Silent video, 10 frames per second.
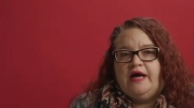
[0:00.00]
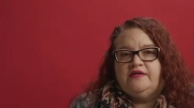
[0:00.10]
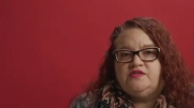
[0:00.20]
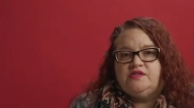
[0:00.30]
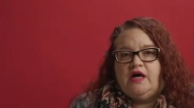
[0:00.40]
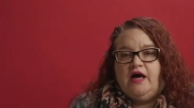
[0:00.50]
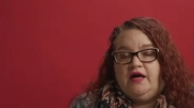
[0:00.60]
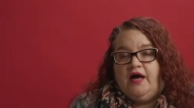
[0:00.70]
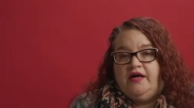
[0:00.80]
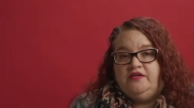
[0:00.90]
as
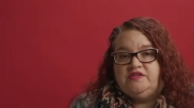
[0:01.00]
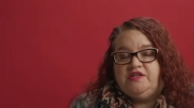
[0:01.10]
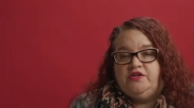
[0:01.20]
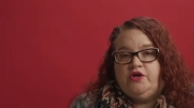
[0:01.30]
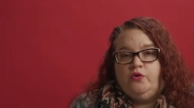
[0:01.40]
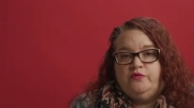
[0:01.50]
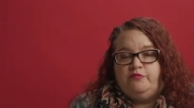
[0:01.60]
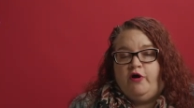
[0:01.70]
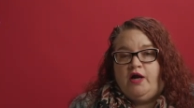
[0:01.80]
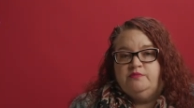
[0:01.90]
I tend to go
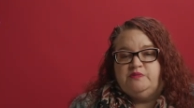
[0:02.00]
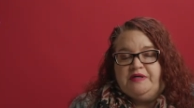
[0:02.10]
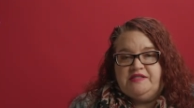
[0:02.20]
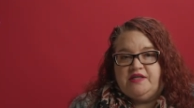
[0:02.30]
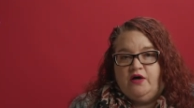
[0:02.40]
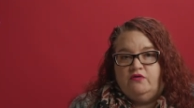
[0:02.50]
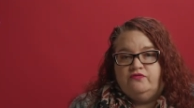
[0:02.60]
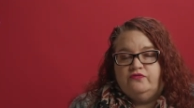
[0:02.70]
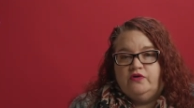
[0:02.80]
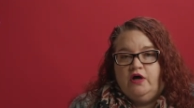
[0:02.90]
with primes myself,
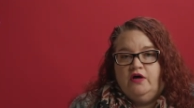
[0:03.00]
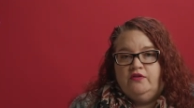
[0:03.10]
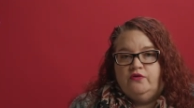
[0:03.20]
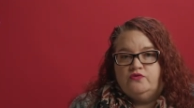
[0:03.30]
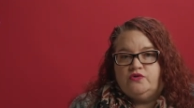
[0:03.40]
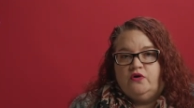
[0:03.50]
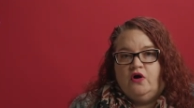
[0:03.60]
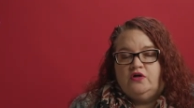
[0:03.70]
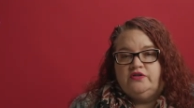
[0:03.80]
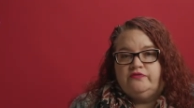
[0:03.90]
those are
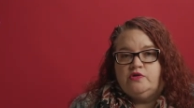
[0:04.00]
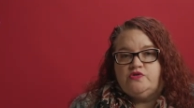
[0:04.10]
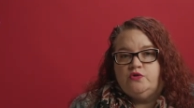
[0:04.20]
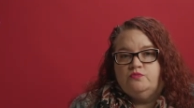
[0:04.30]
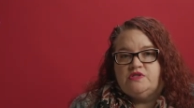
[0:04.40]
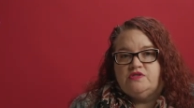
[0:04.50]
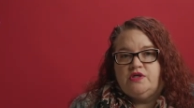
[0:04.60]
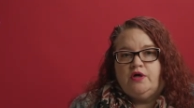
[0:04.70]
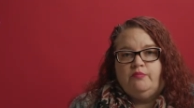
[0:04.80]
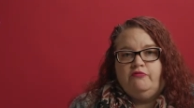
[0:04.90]
all different zooms. Is
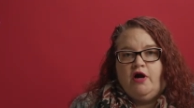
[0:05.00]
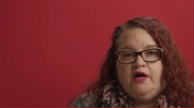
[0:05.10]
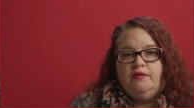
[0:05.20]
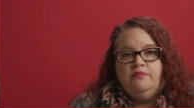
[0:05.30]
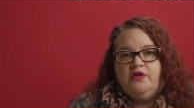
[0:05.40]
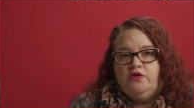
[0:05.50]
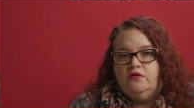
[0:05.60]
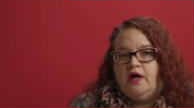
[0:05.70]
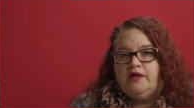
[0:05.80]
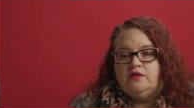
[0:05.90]
there a prime that you
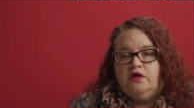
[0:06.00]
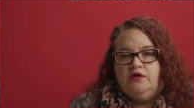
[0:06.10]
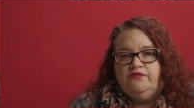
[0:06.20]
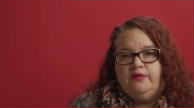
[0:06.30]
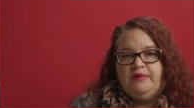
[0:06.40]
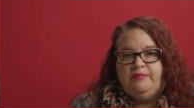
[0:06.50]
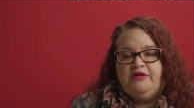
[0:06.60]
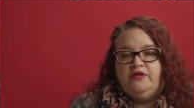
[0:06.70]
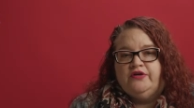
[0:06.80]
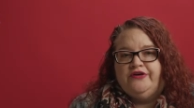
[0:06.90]
kind of love that
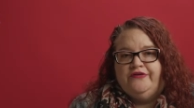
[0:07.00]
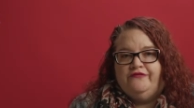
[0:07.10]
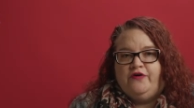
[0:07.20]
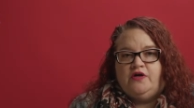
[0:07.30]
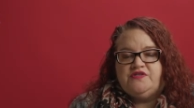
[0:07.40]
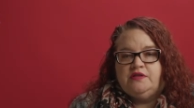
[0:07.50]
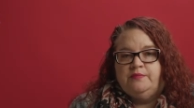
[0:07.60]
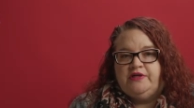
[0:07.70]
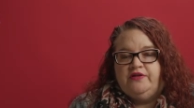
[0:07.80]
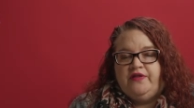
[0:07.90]
maybe falls in the
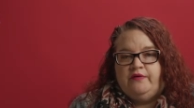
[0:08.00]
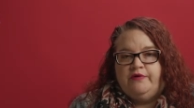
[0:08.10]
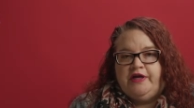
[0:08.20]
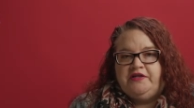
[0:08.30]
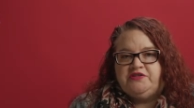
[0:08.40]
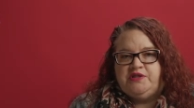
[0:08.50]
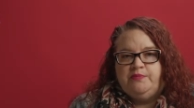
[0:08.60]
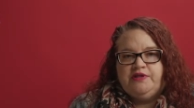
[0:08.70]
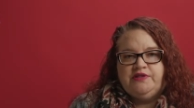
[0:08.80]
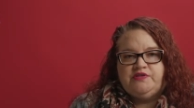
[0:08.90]
middle of that range,
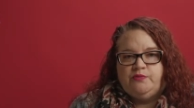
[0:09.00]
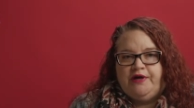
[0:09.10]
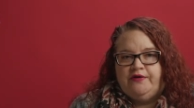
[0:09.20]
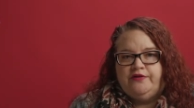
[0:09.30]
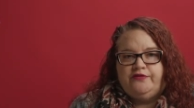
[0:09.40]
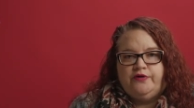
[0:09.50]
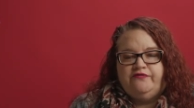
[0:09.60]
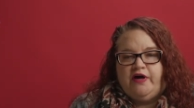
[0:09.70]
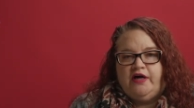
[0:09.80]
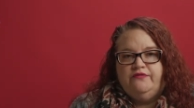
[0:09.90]
something that's around a
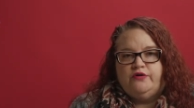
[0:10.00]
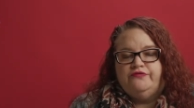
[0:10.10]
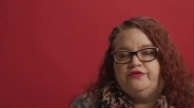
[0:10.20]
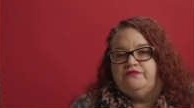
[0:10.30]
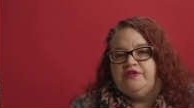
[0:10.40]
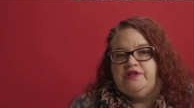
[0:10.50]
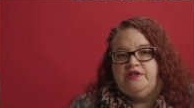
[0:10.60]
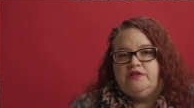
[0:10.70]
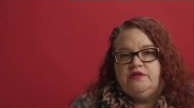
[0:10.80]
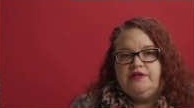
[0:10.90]
35 or a
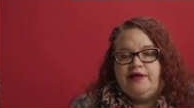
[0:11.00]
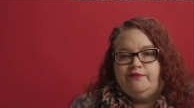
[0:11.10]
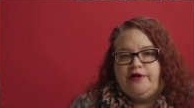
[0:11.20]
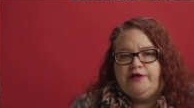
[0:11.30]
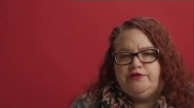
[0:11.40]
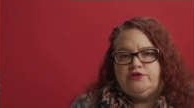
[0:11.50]
50 in that range?